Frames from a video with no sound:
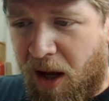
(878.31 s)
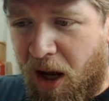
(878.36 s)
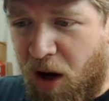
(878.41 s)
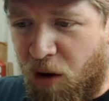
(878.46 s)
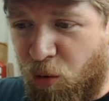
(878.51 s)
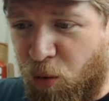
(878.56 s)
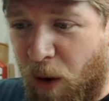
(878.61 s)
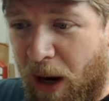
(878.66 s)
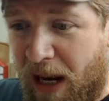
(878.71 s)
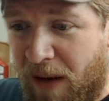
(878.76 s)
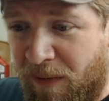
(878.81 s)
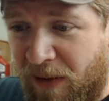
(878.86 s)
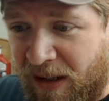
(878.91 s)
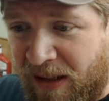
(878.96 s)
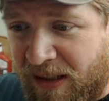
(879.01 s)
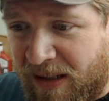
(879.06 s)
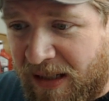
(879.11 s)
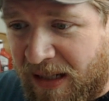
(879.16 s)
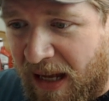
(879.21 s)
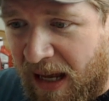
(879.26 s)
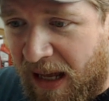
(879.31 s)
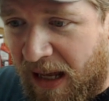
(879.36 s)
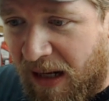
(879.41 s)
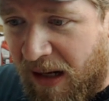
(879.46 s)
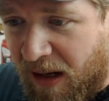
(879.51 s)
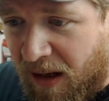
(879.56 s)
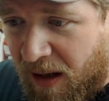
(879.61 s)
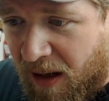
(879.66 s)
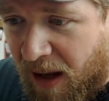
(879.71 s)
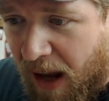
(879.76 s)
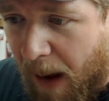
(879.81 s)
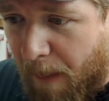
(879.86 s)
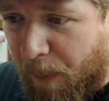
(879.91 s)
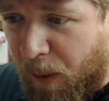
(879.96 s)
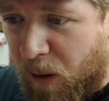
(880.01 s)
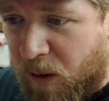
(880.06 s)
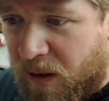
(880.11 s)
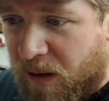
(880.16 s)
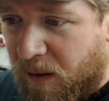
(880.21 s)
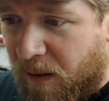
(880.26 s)
Uh, Raven said, I
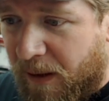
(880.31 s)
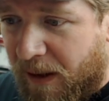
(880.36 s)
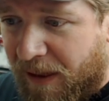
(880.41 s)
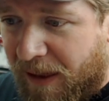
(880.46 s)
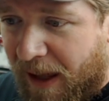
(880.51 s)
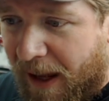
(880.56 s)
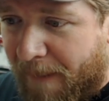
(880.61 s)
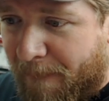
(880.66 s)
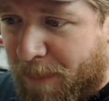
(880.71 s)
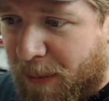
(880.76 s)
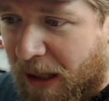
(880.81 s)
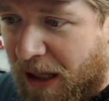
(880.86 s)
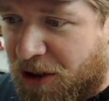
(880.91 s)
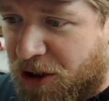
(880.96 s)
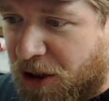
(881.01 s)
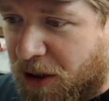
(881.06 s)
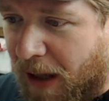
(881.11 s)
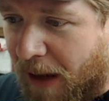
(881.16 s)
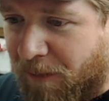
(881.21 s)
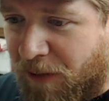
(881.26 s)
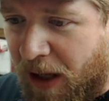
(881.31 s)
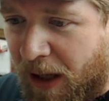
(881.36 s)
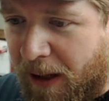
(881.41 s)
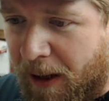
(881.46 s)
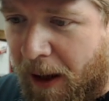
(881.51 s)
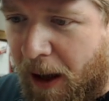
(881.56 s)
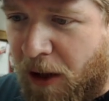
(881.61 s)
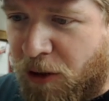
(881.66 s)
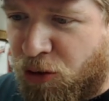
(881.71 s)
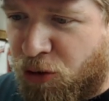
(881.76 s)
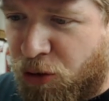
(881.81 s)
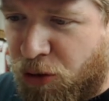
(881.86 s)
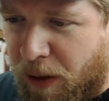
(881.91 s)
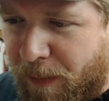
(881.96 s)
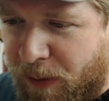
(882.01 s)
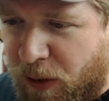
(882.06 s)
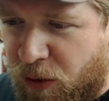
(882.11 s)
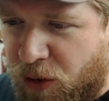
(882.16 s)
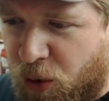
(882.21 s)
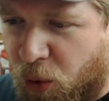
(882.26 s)
personally think they should have done a
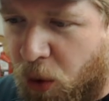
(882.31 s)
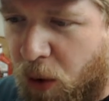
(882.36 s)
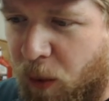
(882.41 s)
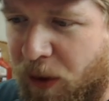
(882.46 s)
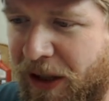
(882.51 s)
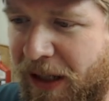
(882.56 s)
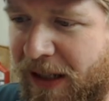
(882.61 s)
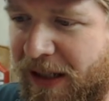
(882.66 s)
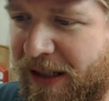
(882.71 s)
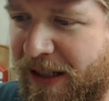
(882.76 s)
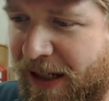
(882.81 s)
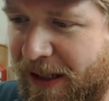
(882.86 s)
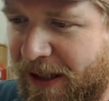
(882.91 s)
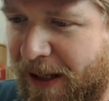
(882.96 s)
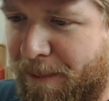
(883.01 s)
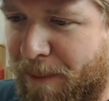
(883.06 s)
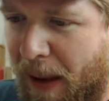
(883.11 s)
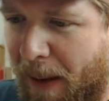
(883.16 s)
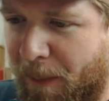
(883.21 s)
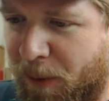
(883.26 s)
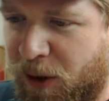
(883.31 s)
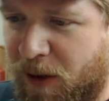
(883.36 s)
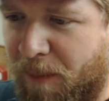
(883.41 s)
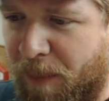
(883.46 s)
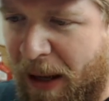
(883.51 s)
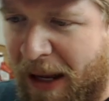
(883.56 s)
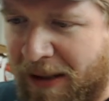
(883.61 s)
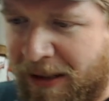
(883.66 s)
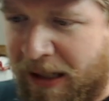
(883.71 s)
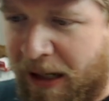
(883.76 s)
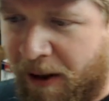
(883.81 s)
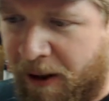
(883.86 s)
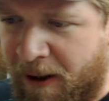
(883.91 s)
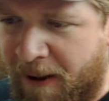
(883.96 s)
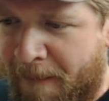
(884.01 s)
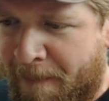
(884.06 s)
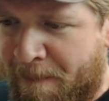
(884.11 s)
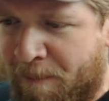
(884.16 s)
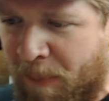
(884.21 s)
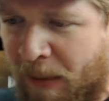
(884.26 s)
tribute tour with existing members of
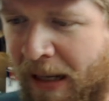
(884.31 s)
Pantera